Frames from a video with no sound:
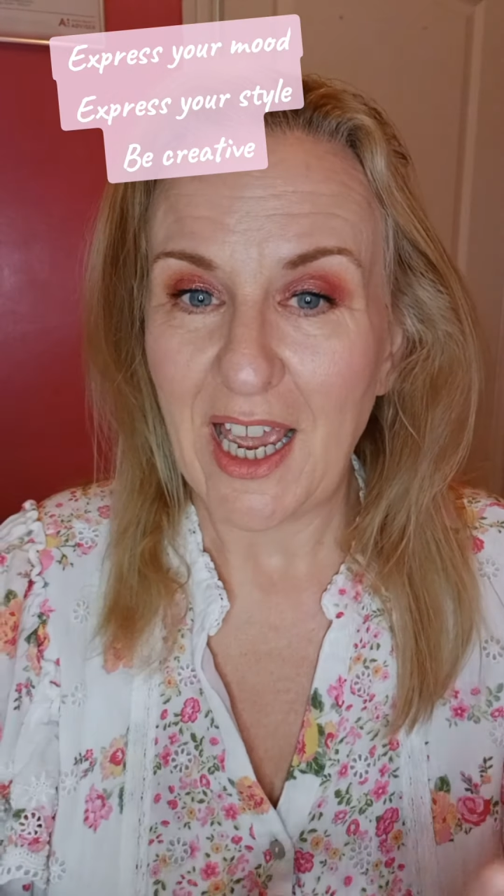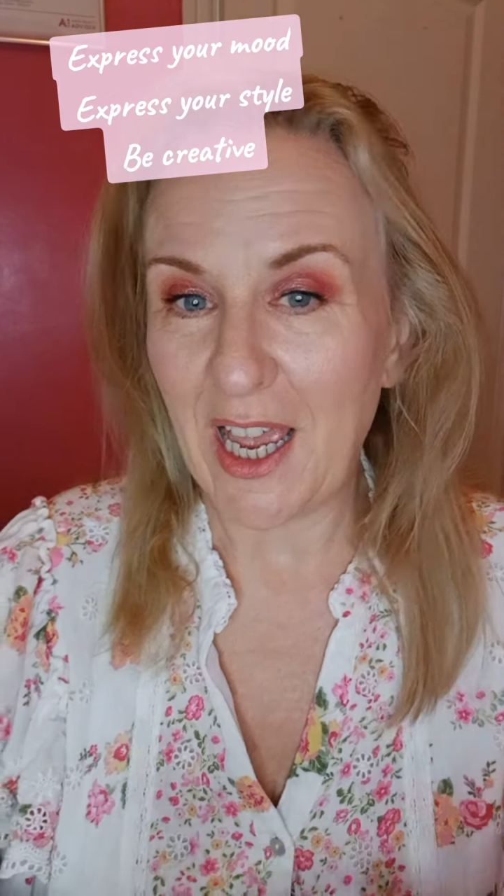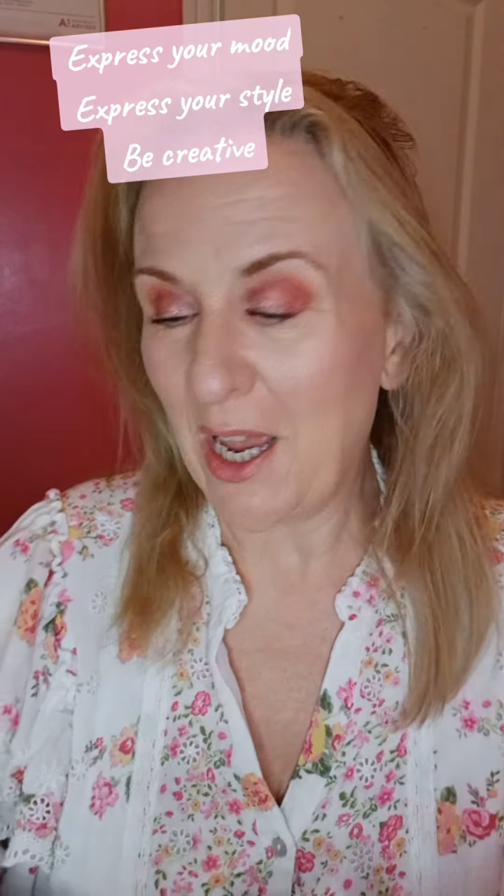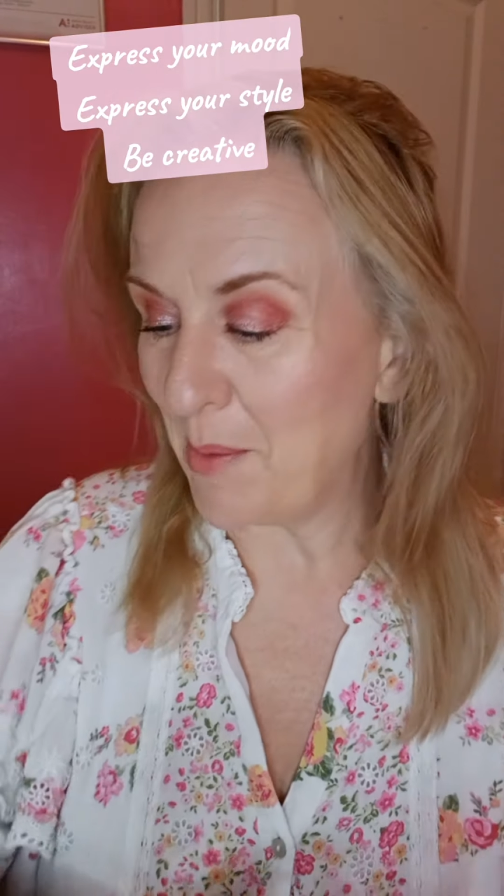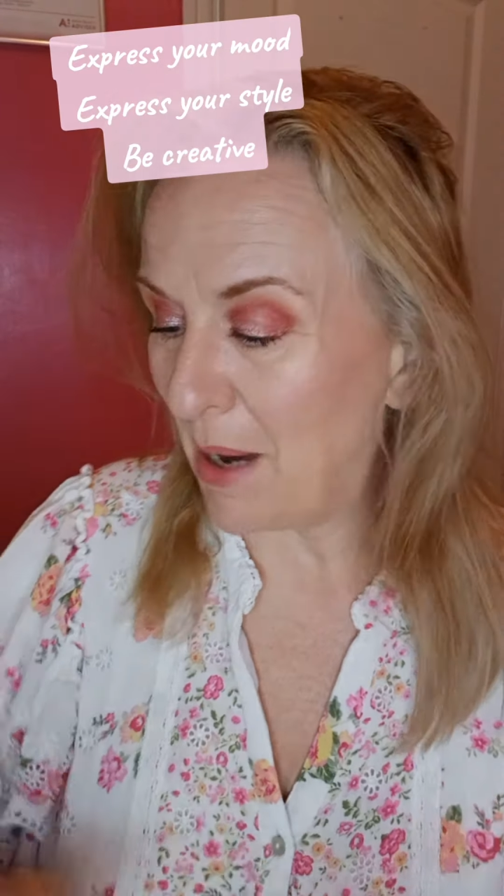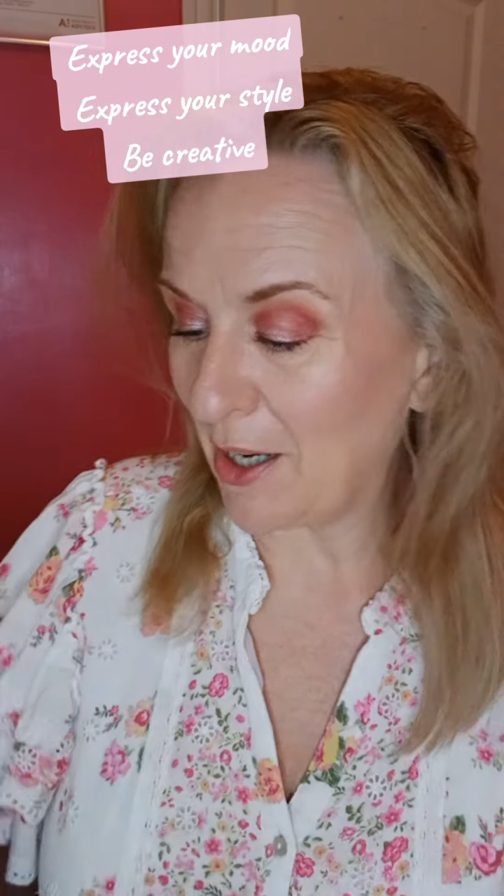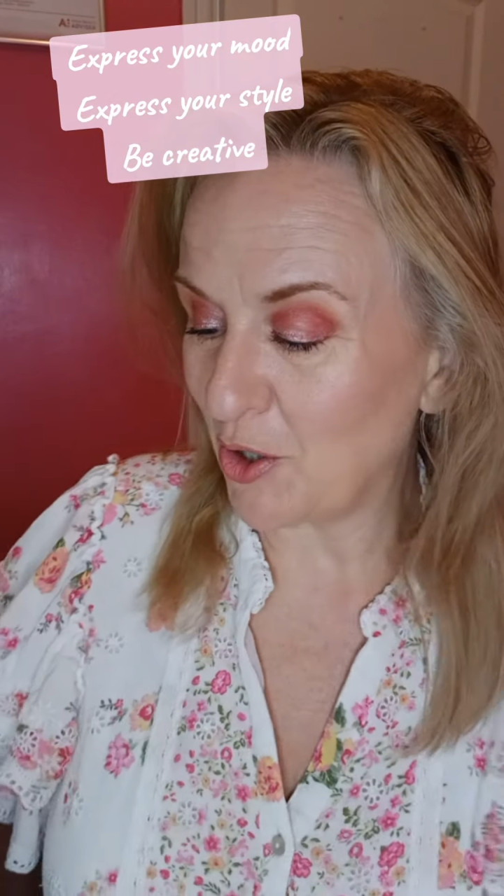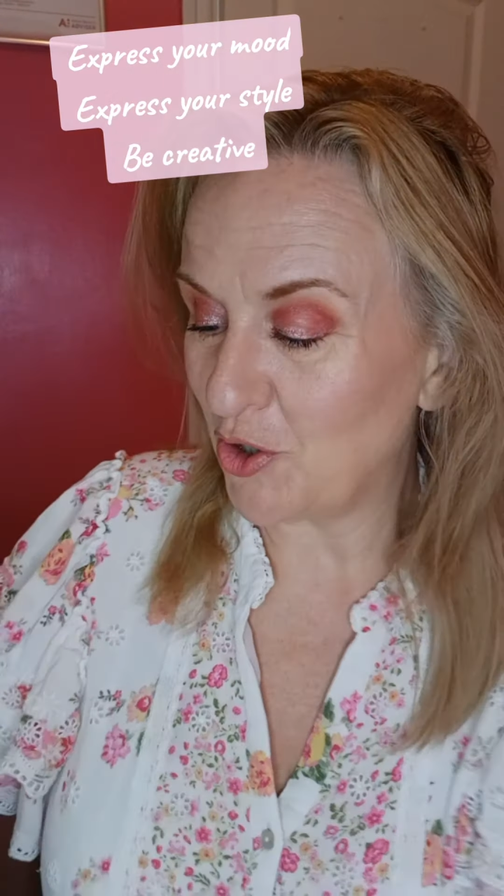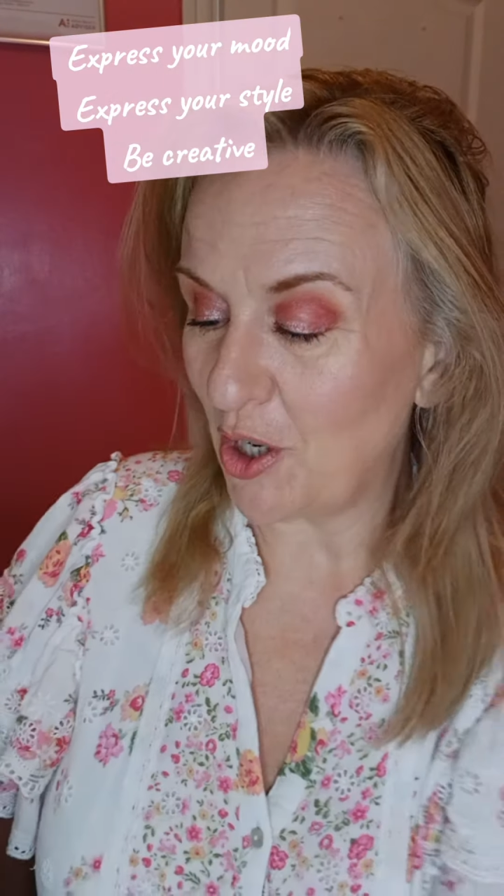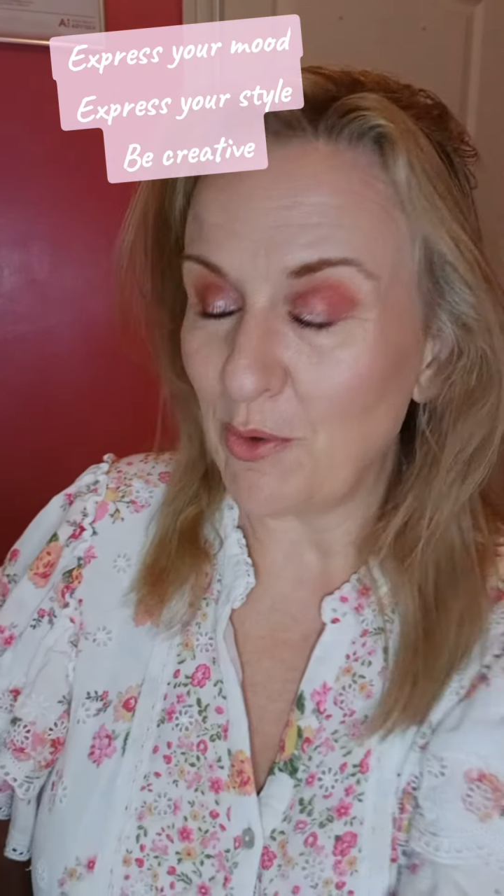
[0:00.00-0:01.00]
I
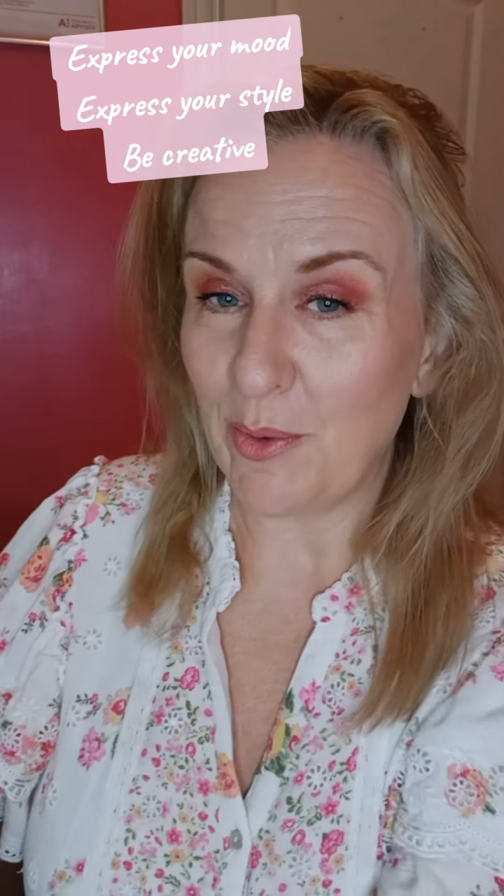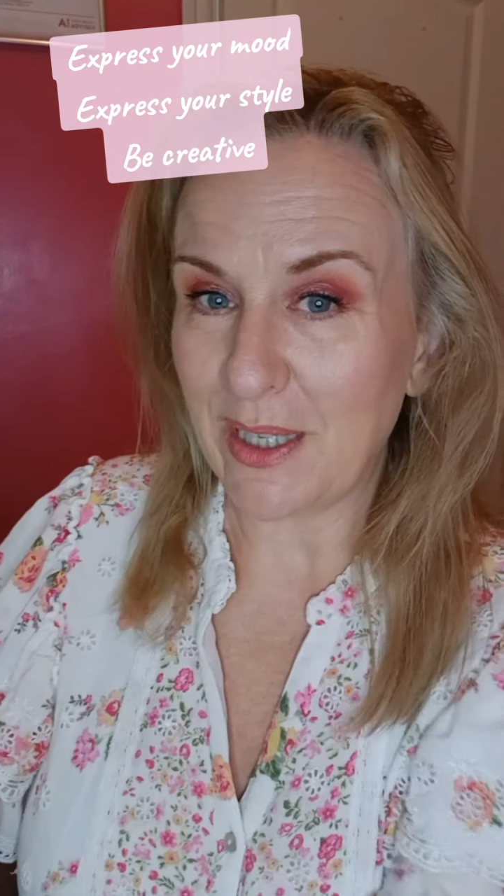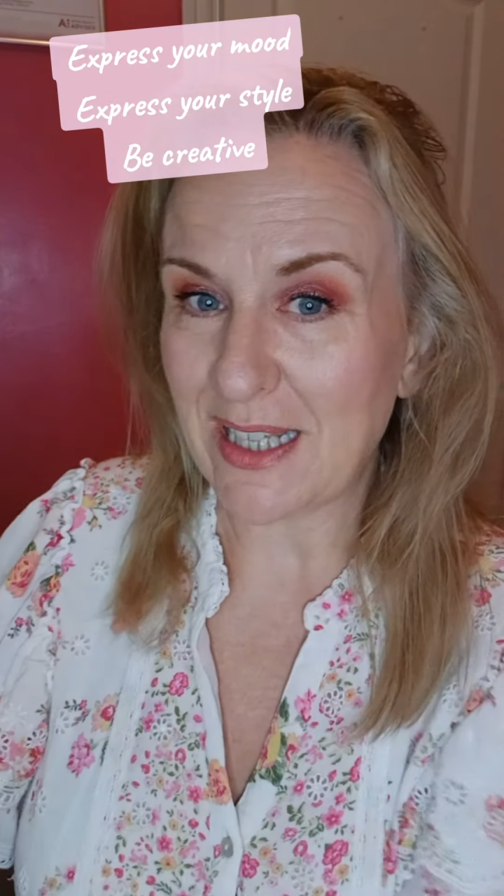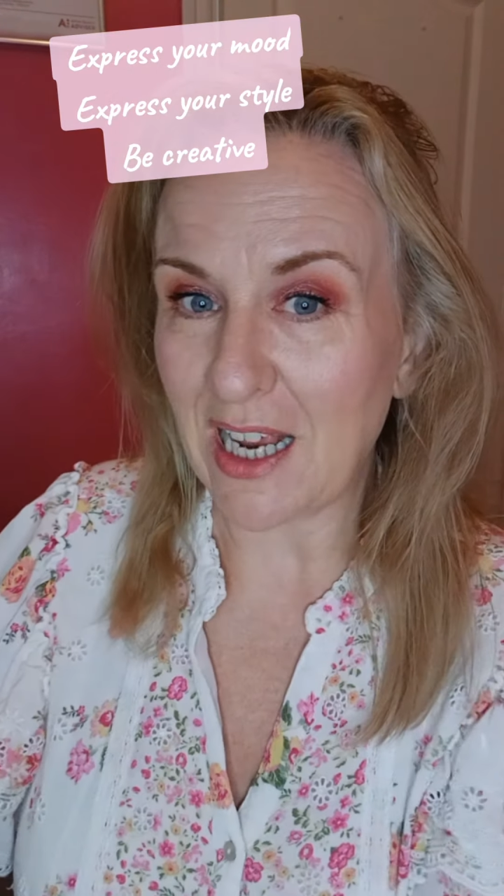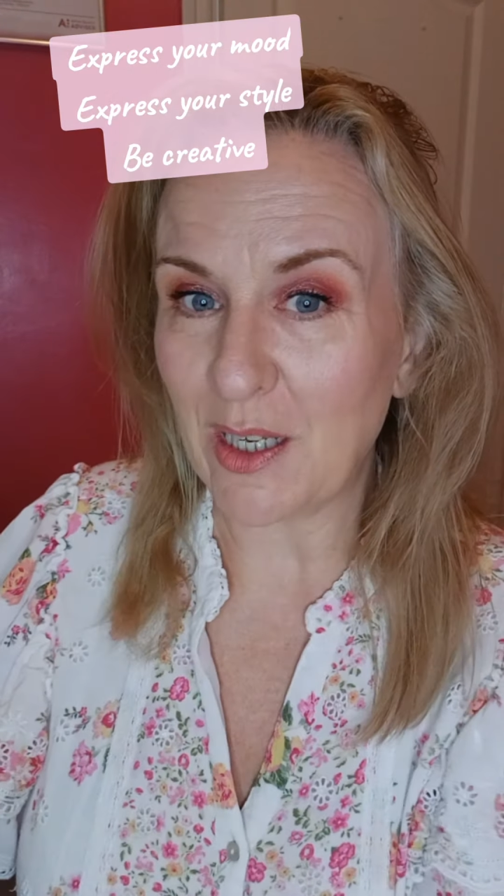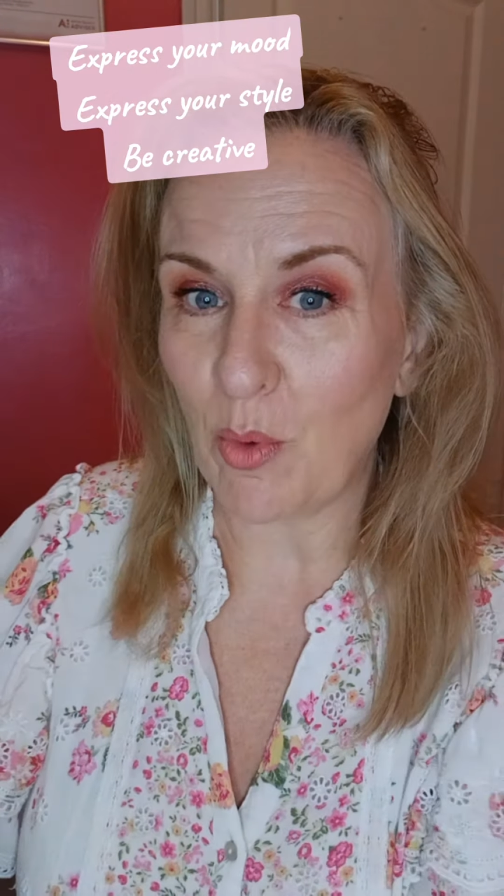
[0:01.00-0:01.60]
could show you exactly